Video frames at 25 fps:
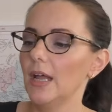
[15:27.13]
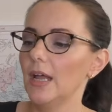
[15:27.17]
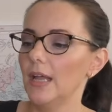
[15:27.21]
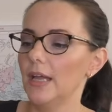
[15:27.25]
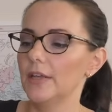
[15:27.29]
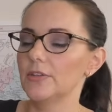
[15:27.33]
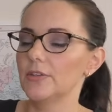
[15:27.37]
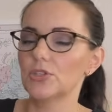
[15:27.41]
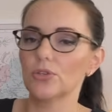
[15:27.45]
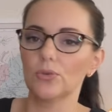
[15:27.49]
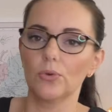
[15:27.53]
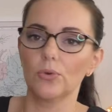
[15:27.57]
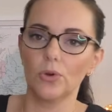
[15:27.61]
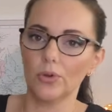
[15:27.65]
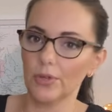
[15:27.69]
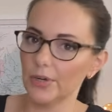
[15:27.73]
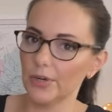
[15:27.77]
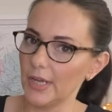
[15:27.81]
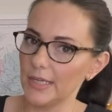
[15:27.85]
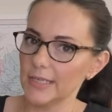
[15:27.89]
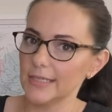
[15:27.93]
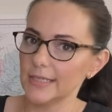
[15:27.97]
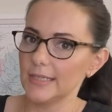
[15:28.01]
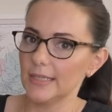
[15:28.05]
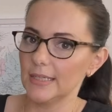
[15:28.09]
and to
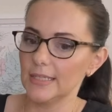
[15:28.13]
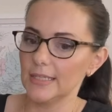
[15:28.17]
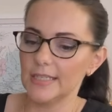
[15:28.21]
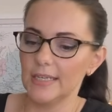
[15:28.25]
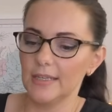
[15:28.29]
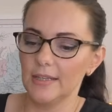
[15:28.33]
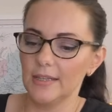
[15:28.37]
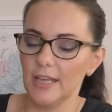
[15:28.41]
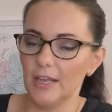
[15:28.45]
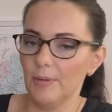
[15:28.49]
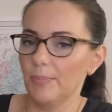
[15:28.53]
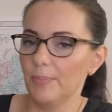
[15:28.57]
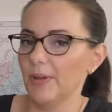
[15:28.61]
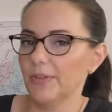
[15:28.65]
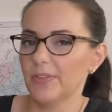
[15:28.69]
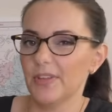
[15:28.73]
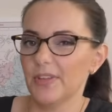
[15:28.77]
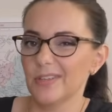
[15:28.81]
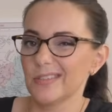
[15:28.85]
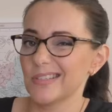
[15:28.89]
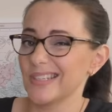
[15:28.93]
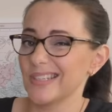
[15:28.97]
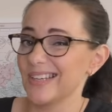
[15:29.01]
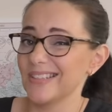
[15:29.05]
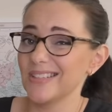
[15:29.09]
organize things in there, but
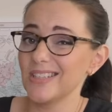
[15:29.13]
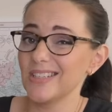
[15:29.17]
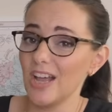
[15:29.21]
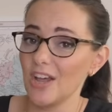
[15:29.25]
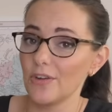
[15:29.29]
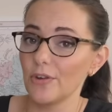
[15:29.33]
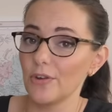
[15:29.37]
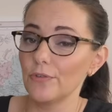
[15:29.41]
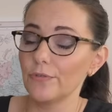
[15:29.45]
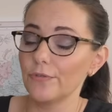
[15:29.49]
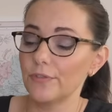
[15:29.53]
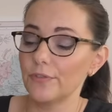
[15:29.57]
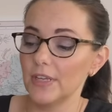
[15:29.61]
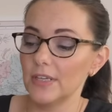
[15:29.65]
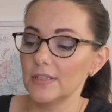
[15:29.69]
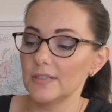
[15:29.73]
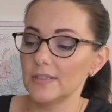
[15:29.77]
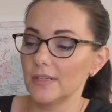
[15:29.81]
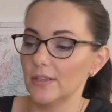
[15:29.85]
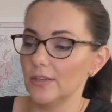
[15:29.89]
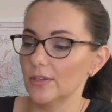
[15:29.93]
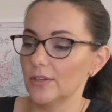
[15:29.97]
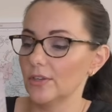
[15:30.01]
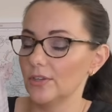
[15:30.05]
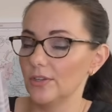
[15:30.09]
there's a ton of things that
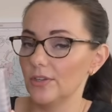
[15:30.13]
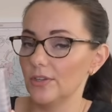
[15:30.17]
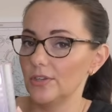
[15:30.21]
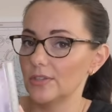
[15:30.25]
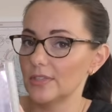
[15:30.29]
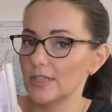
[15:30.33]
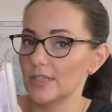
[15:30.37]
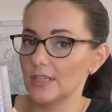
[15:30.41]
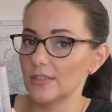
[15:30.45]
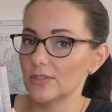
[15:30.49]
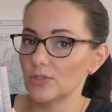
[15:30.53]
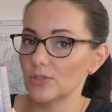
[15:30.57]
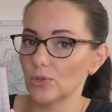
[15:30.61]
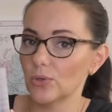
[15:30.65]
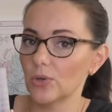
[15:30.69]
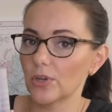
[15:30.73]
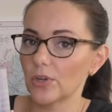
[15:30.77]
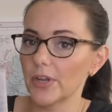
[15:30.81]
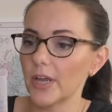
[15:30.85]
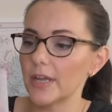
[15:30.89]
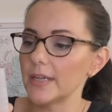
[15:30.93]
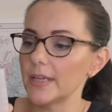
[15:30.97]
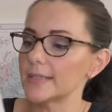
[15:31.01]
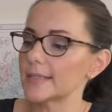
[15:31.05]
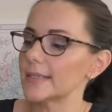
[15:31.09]
you can use these to
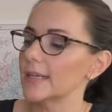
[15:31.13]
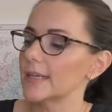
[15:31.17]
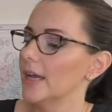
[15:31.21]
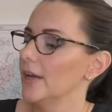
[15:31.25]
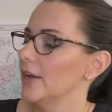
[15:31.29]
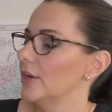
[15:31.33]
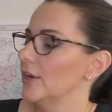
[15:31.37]
organize.